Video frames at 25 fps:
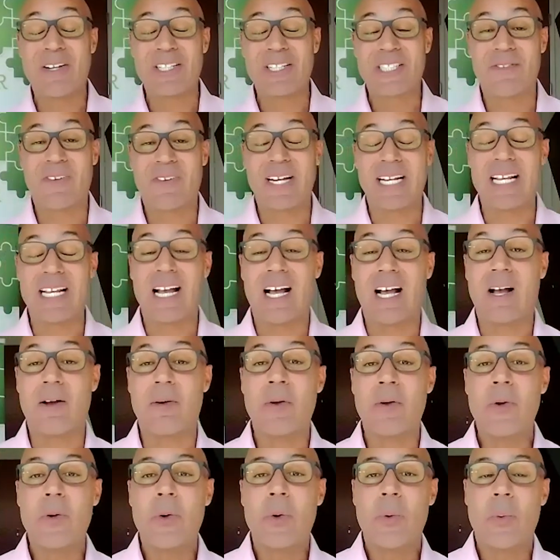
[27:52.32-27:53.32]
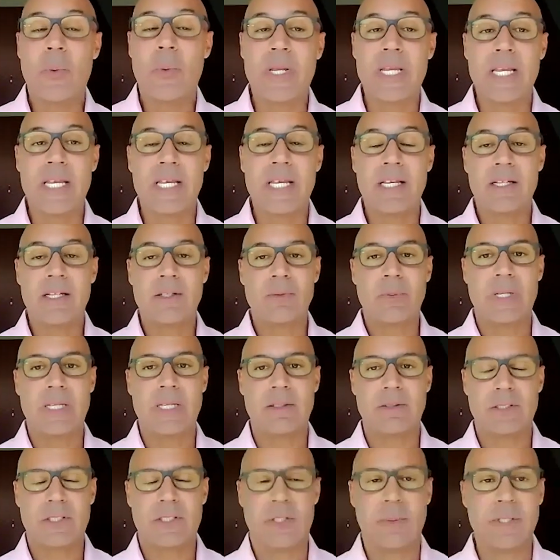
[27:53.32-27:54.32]
know, it's funny. Uh, we
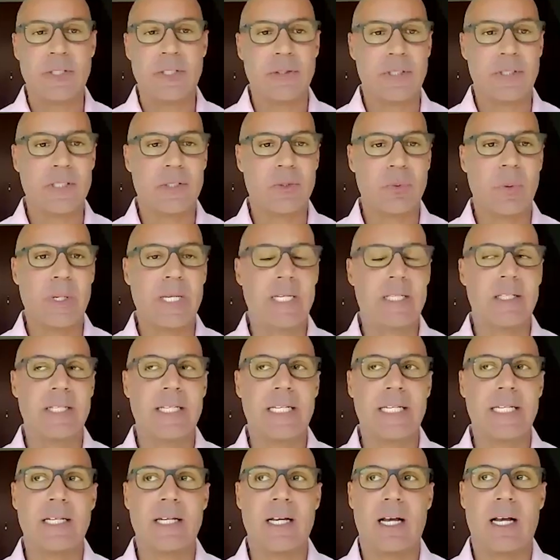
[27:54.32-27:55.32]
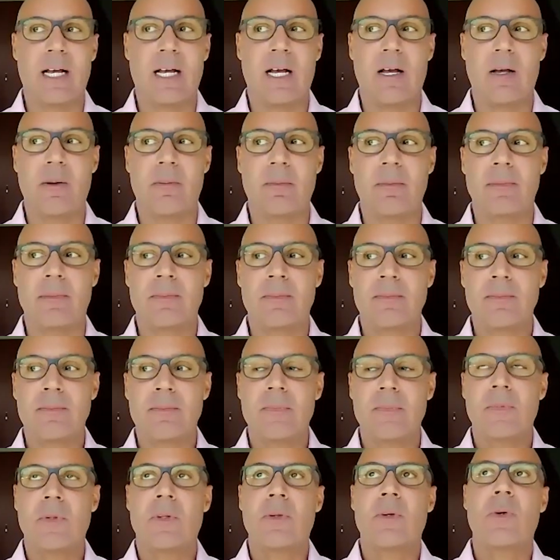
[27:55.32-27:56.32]
we so we do this weekly um,
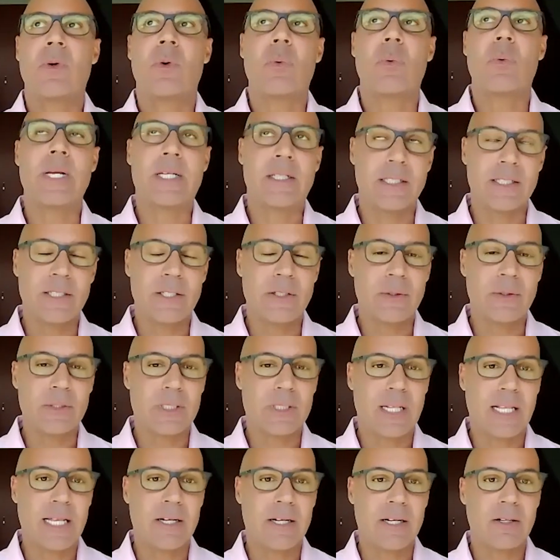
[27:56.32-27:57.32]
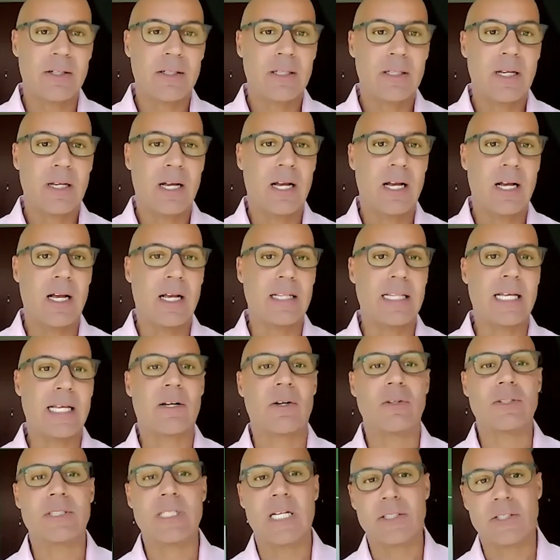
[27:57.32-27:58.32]
weekly newsletter uh, that
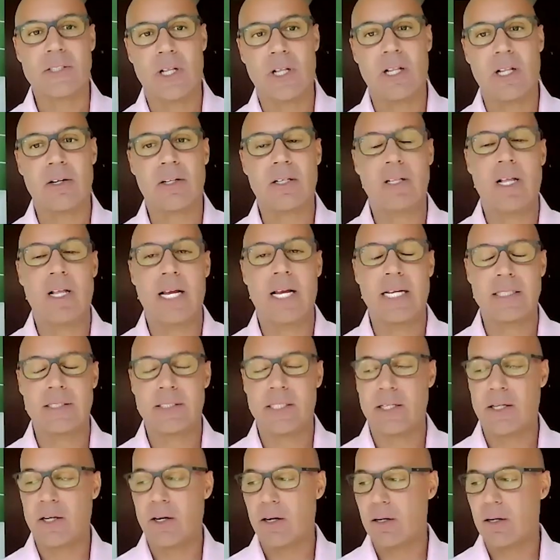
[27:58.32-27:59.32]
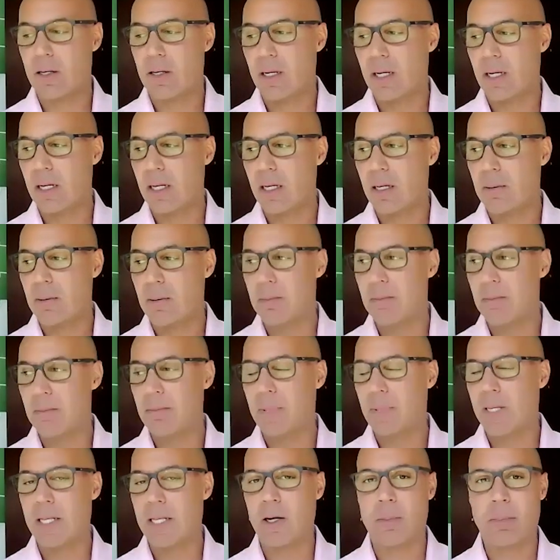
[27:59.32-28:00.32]
goes out to all our clients and our um,
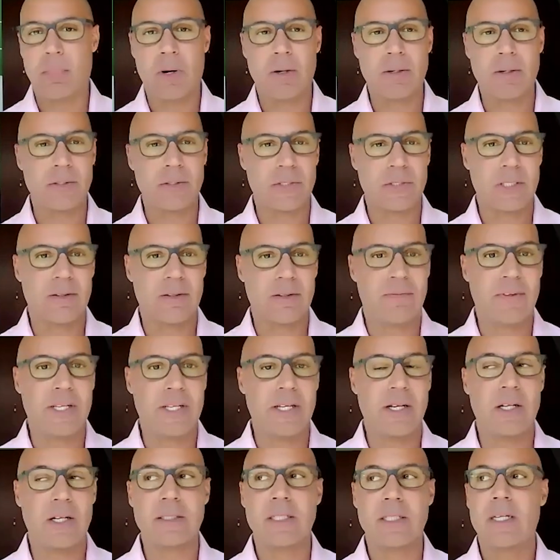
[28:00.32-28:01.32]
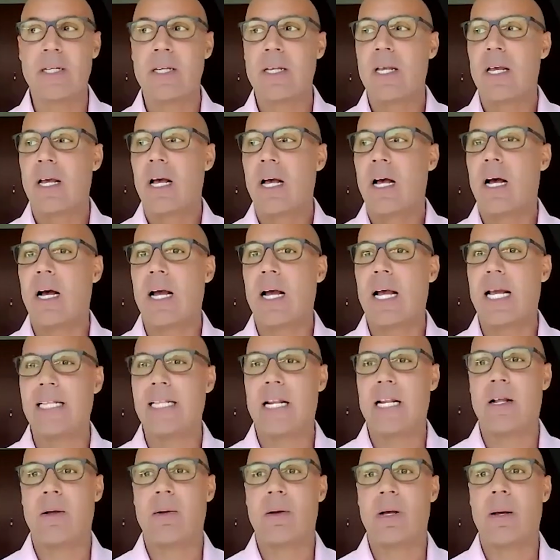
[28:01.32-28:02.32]
and our partners in the field, uh, and
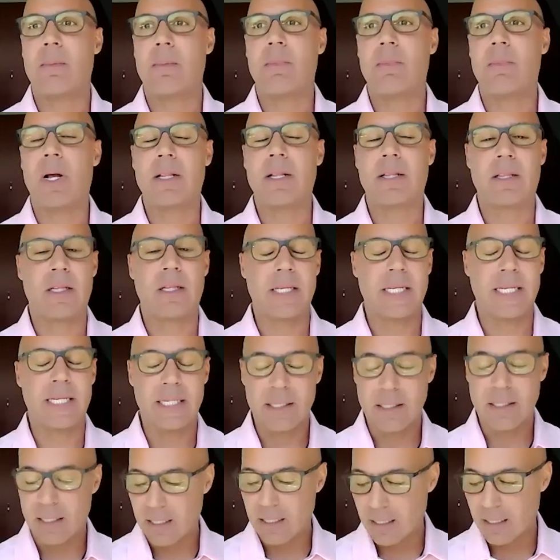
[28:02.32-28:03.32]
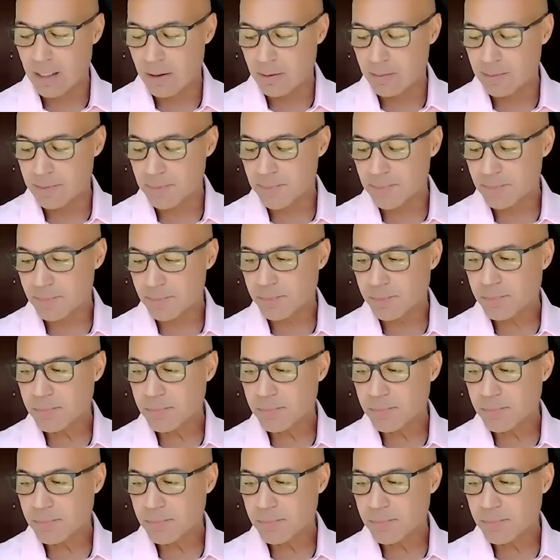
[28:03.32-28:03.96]
then a, a monthly um,